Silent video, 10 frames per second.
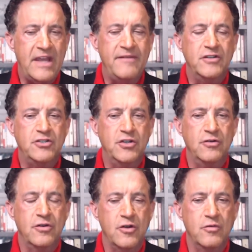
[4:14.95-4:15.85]
David
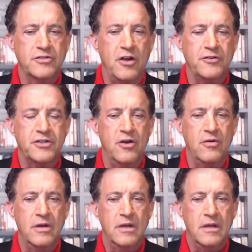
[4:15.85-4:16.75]
Duke, who was
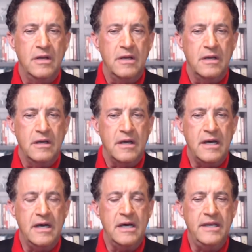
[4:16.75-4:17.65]
also
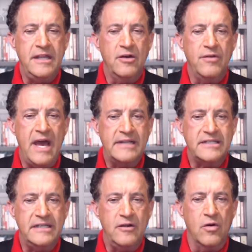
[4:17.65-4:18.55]
a
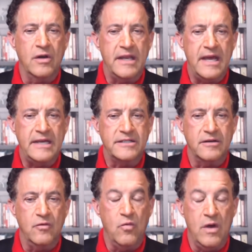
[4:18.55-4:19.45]
neo-Nazi
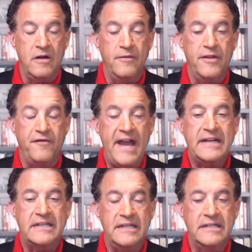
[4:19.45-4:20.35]
organizer? Well, the
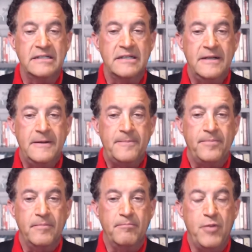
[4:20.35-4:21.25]
fact is
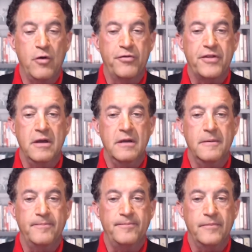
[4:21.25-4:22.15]
both
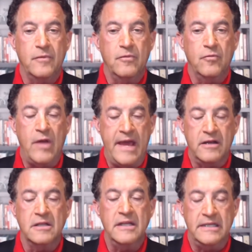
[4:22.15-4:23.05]

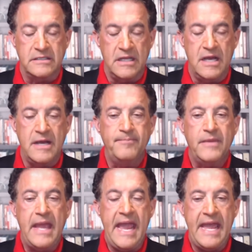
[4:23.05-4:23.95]
radical
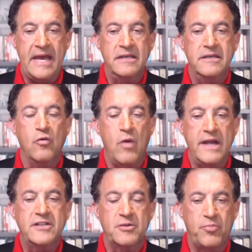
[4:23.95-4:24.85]
Islam and
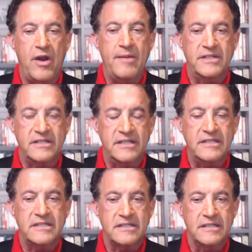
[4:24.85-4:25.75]
white
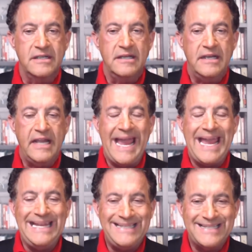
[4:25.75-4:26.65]
supremacists
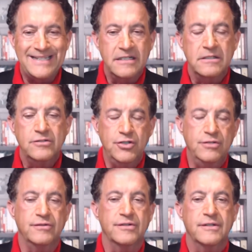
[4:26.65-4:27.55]
hate
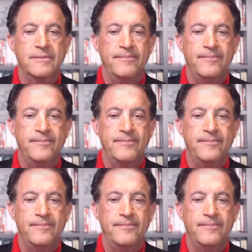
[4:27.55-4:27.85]
Jews.